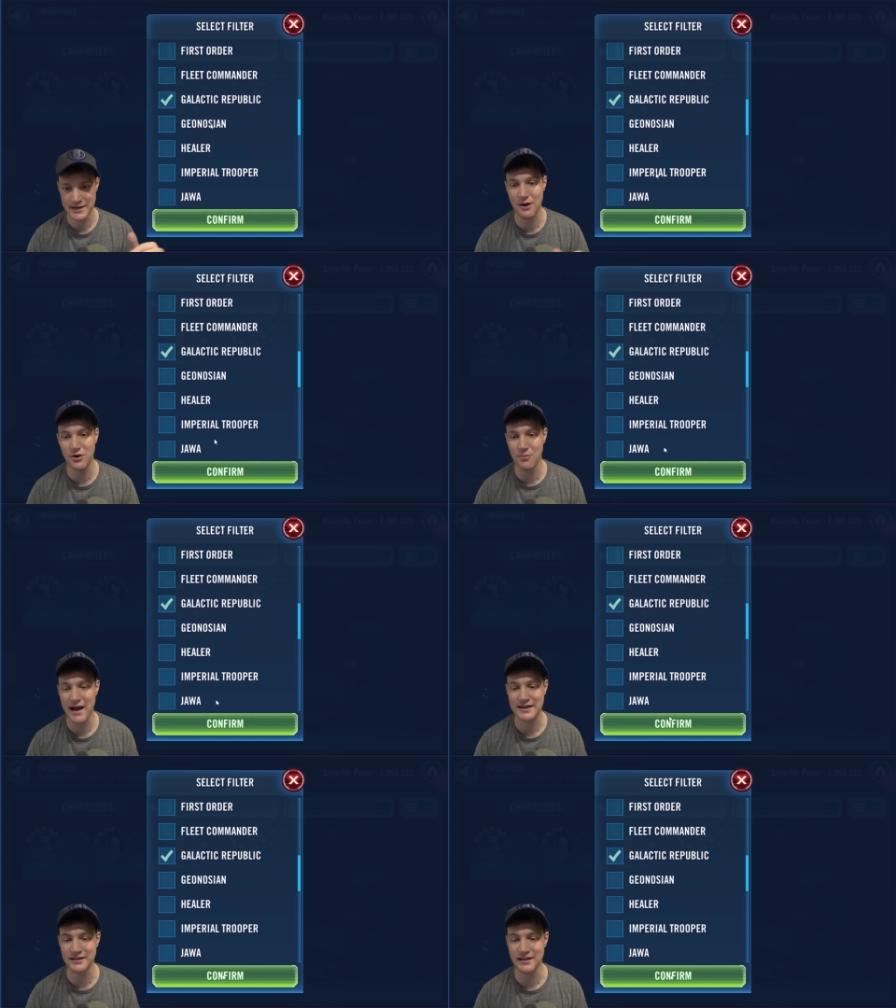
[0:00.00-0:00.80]
Now we'll go
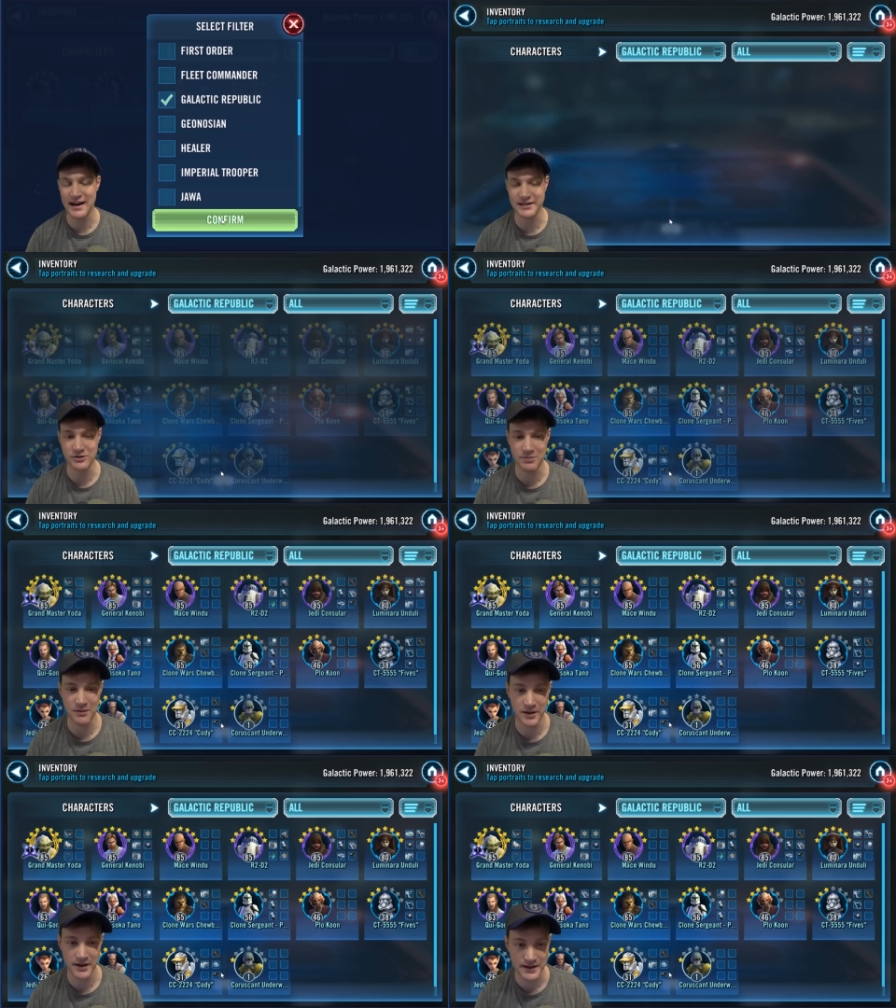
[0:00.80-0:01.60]
back to Galactic
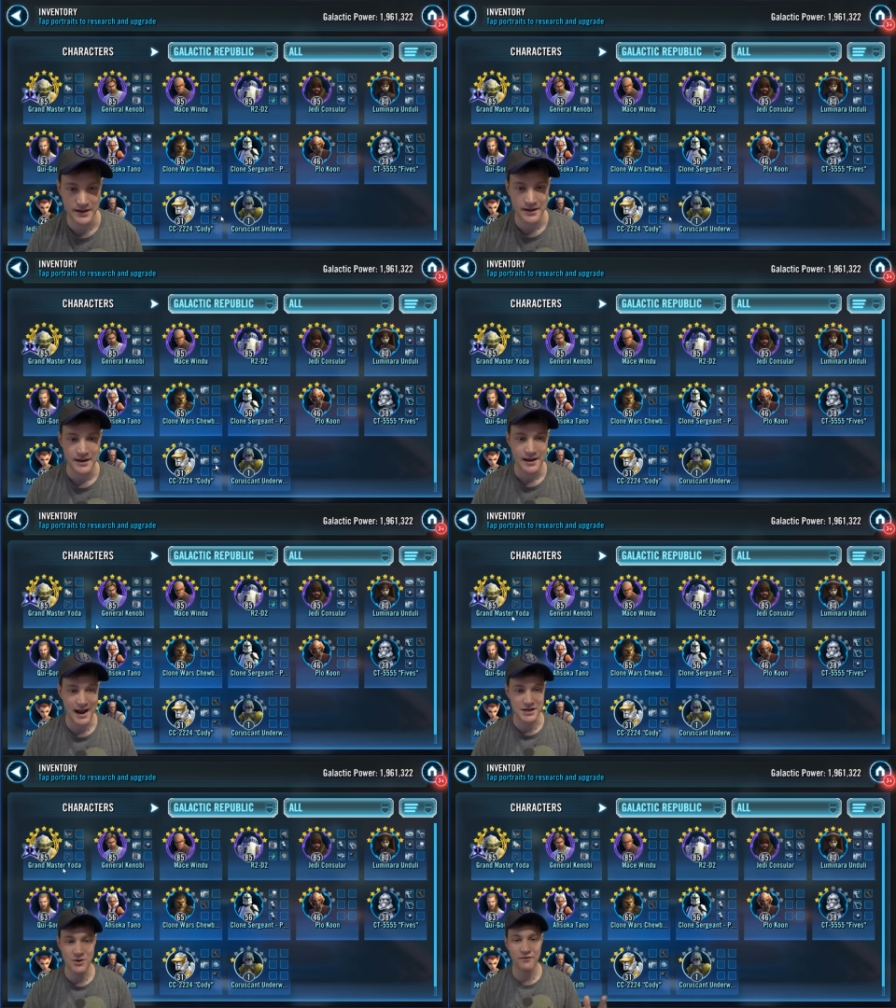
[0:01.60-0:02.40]
Republic.
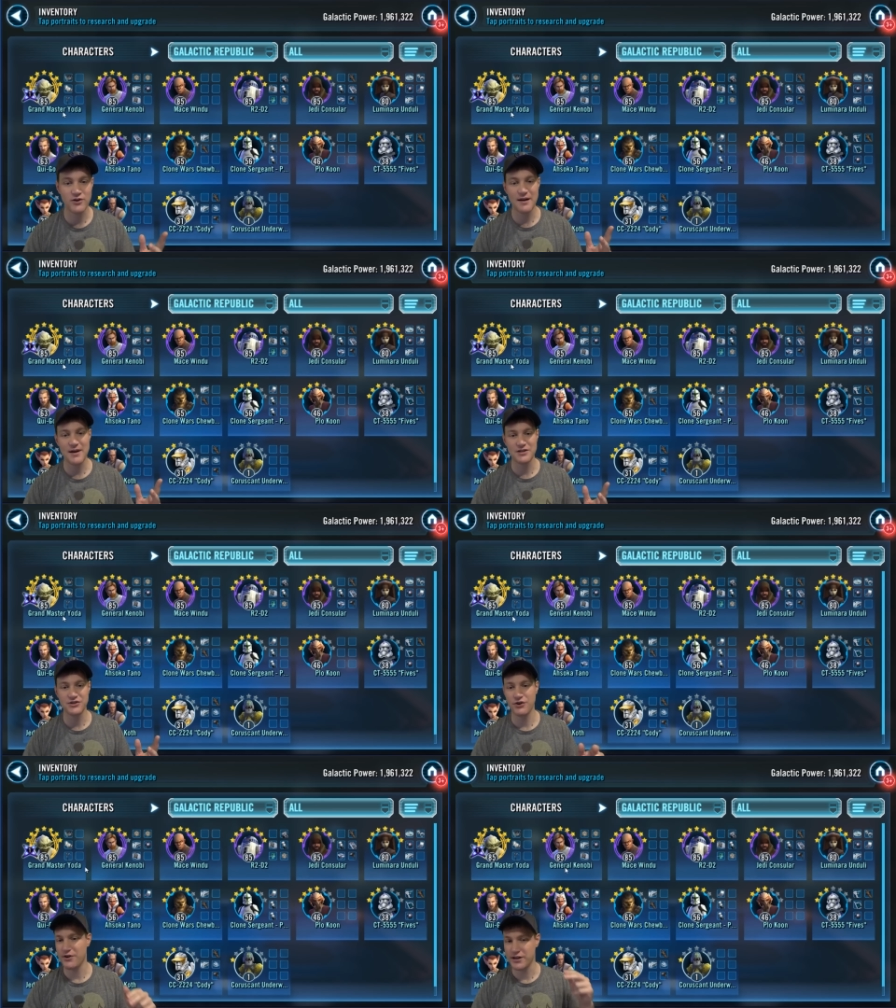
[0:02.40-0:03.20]
And you have
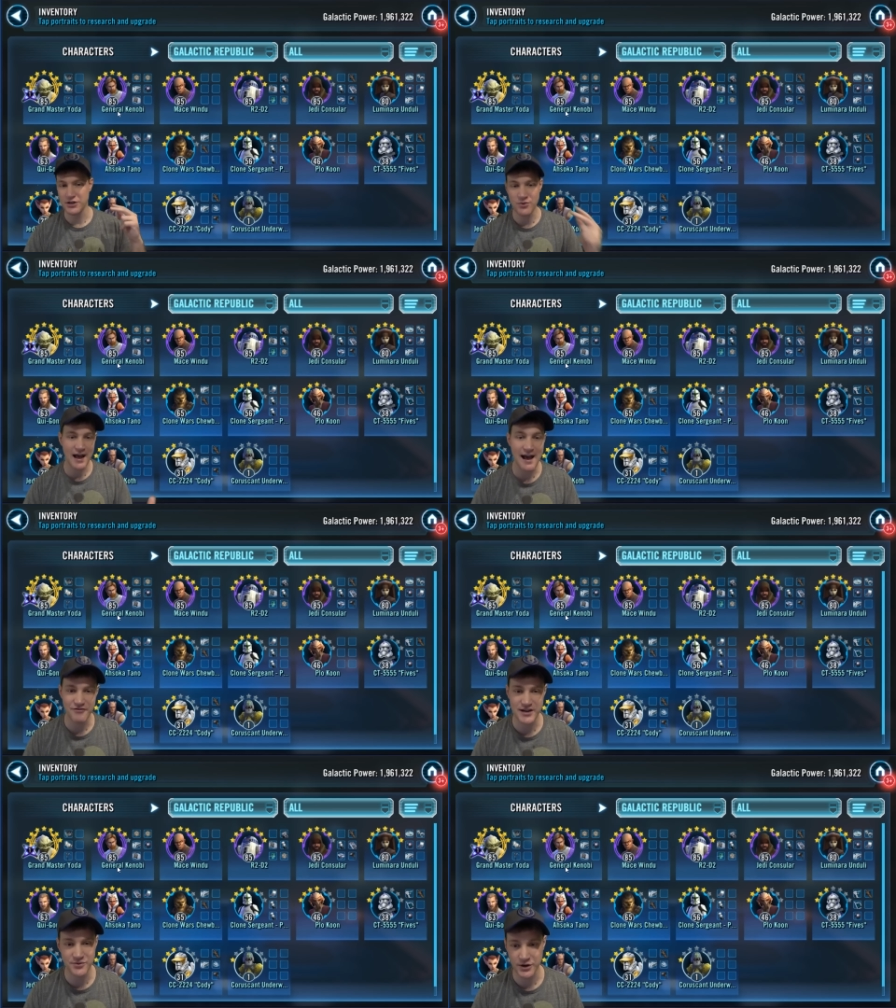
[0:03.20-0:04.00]
Grandmaster Yoda, you
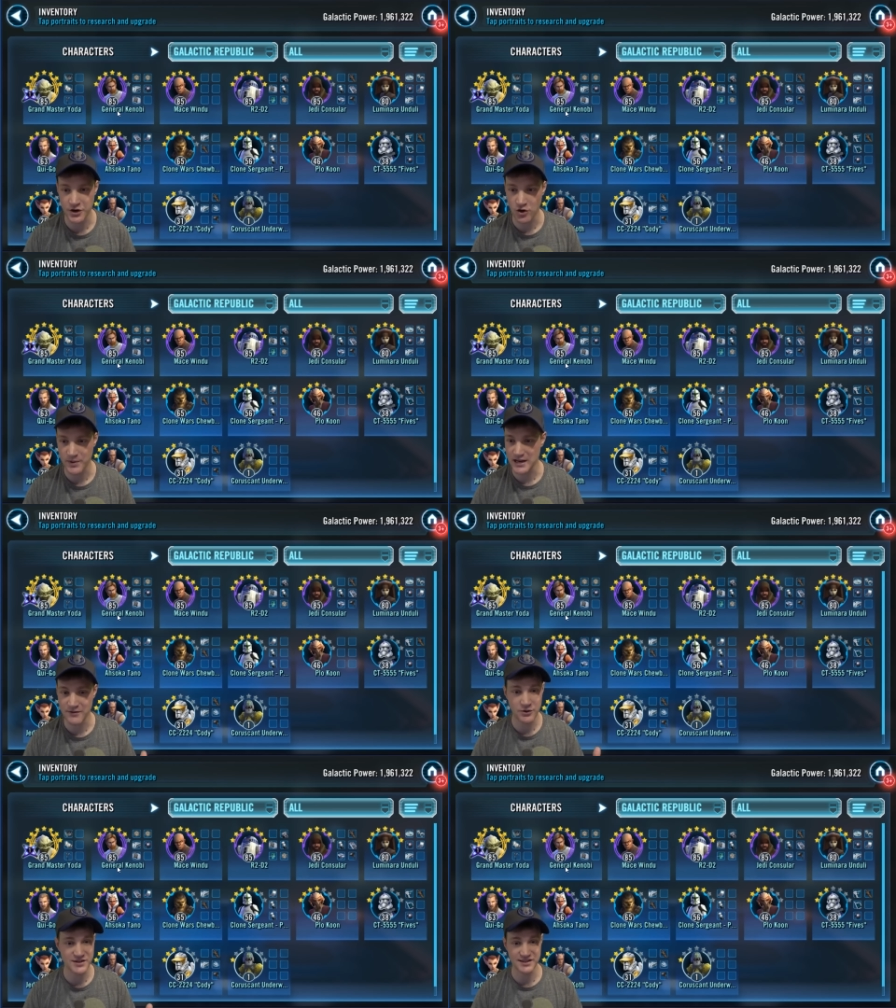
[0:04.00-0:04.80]
have General Kenobi,
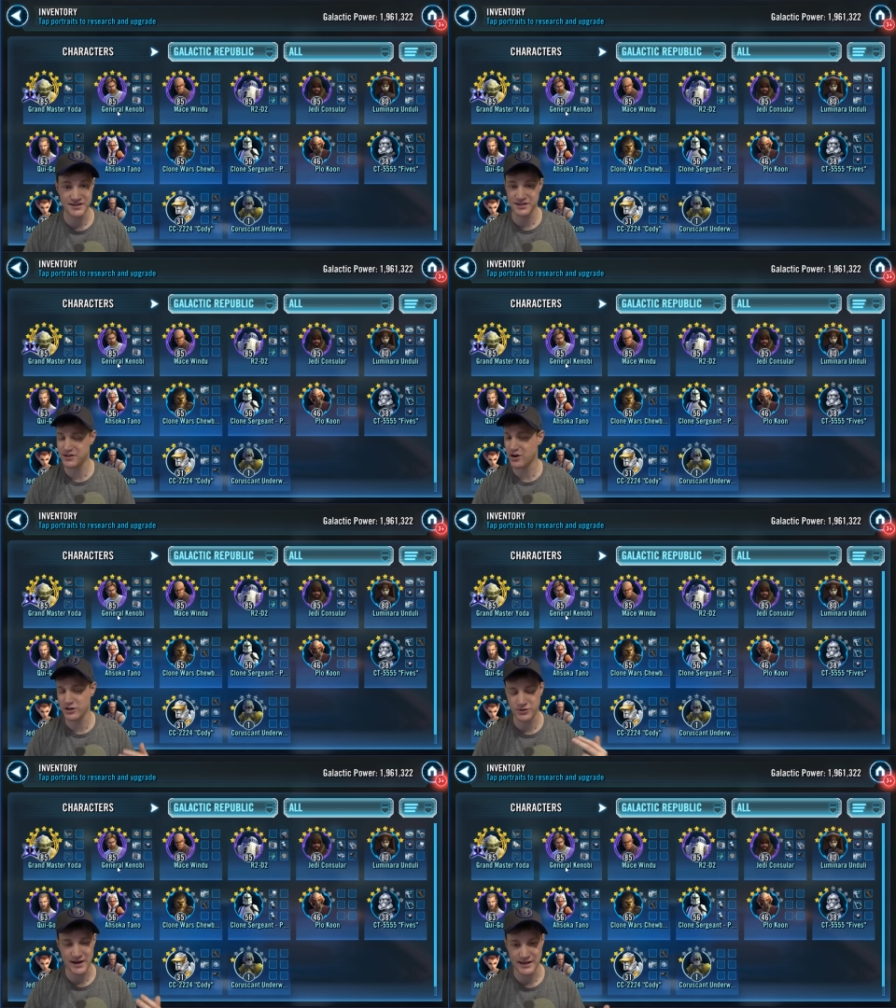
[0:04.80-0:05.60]
even though he's at six
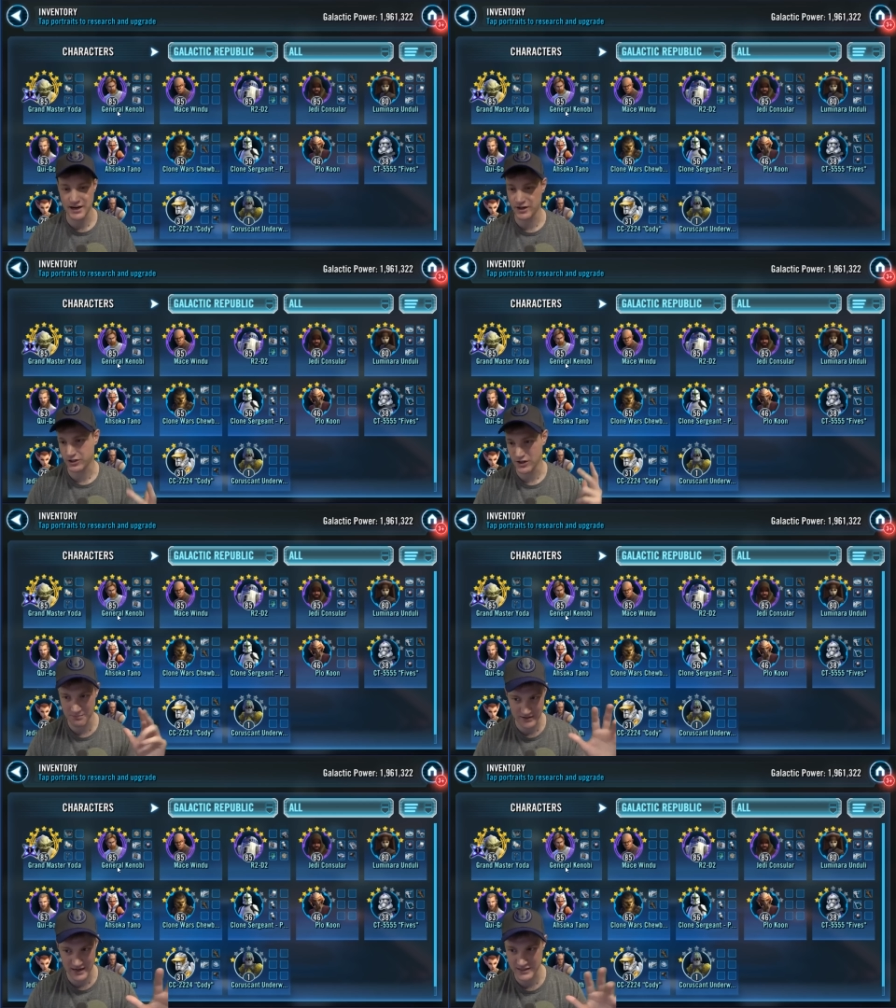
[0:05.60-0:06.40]
stars, great character.
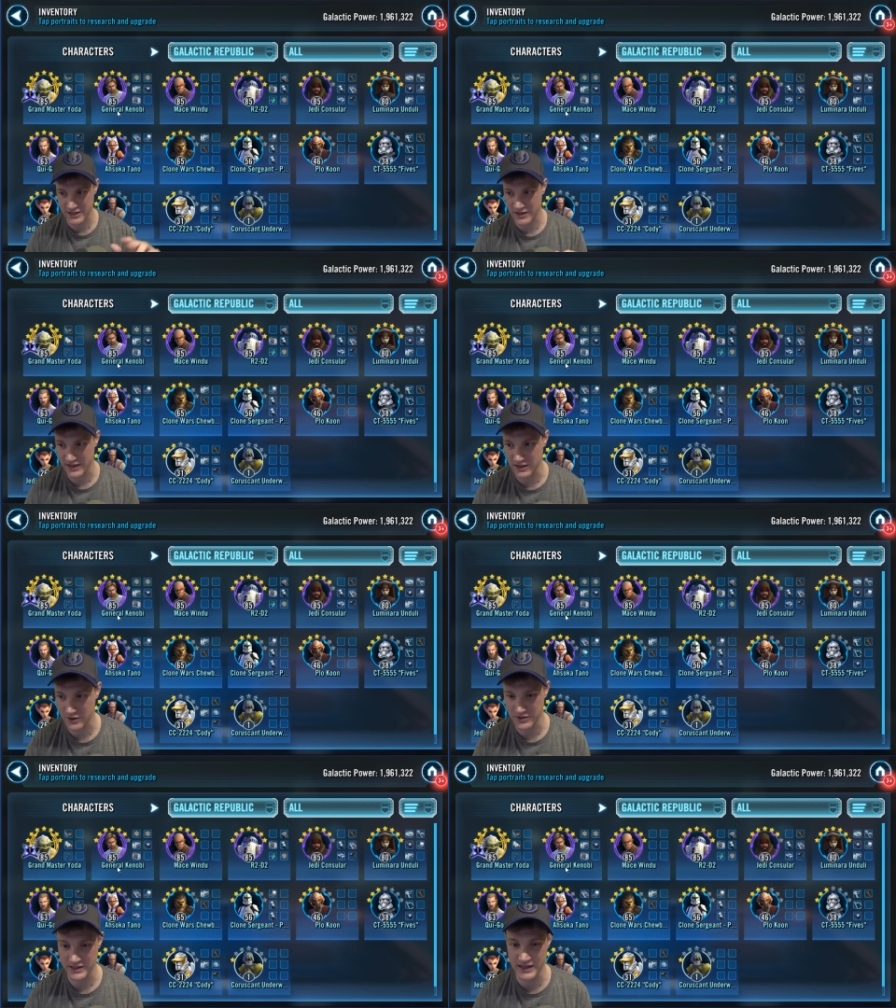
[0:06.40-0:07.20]
I'm guessing you're getting
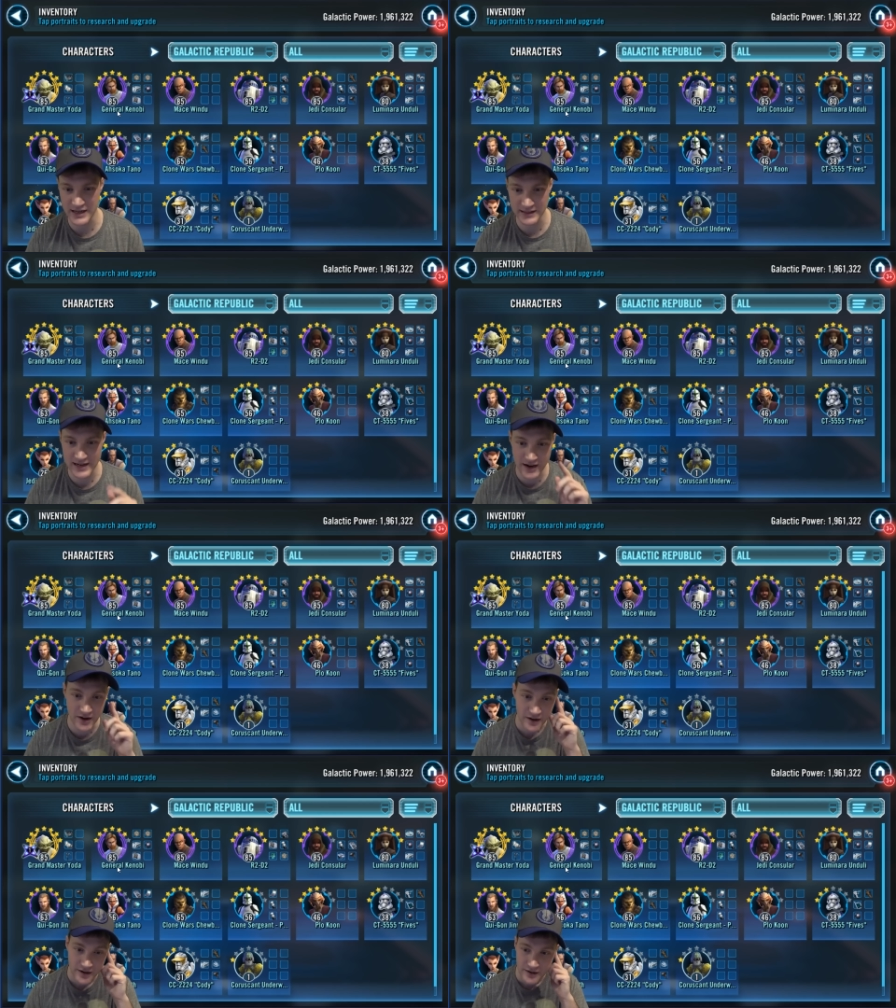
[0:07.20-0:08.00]
close to getting there.